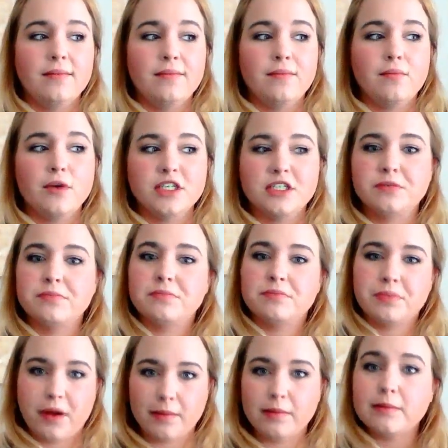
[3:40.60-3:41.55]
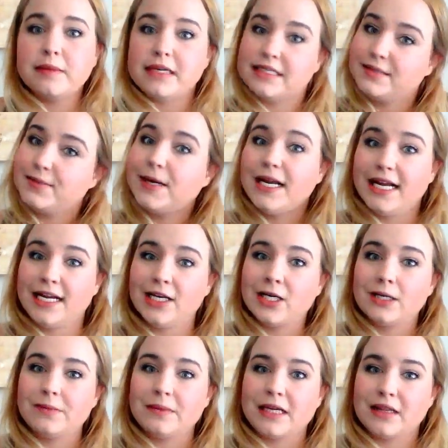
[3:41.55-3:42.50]
which probably is what
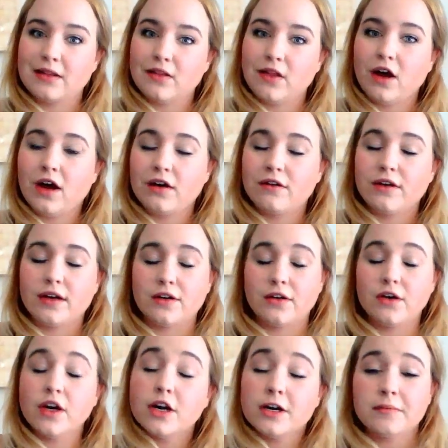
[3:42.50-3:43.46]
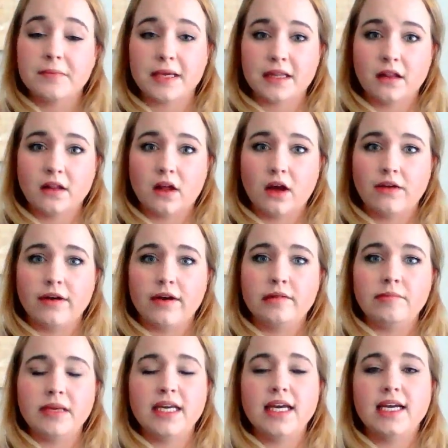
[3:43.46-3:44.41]
hindered me in the long run or hurt me in the long run,
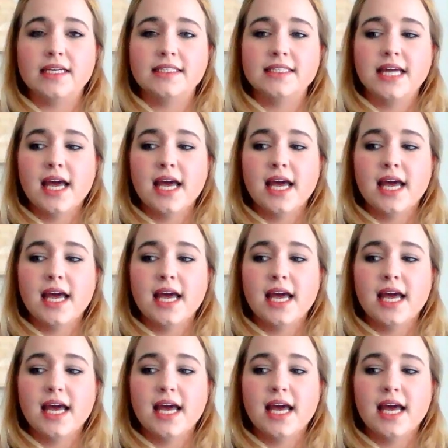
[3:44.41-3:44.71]
because